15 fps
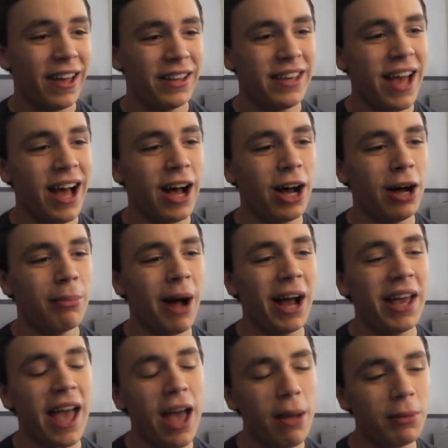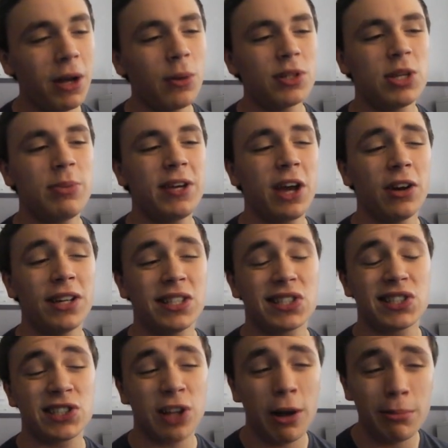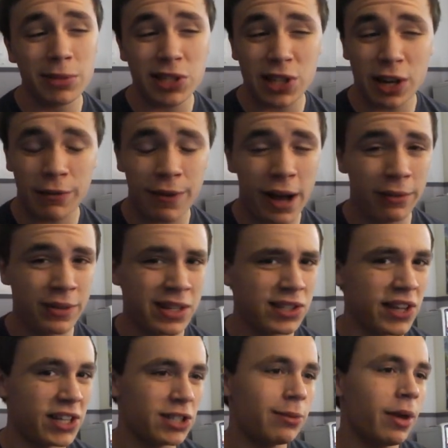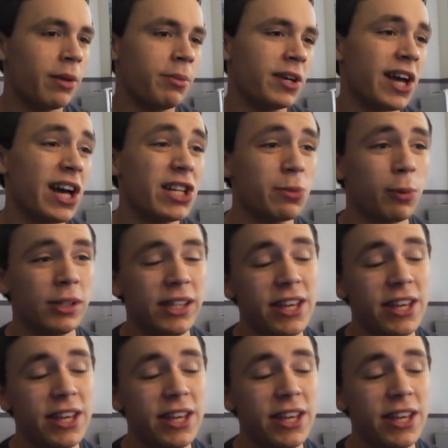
Yeah, I am going to be cutting some stuff out in this Let's Play, because with the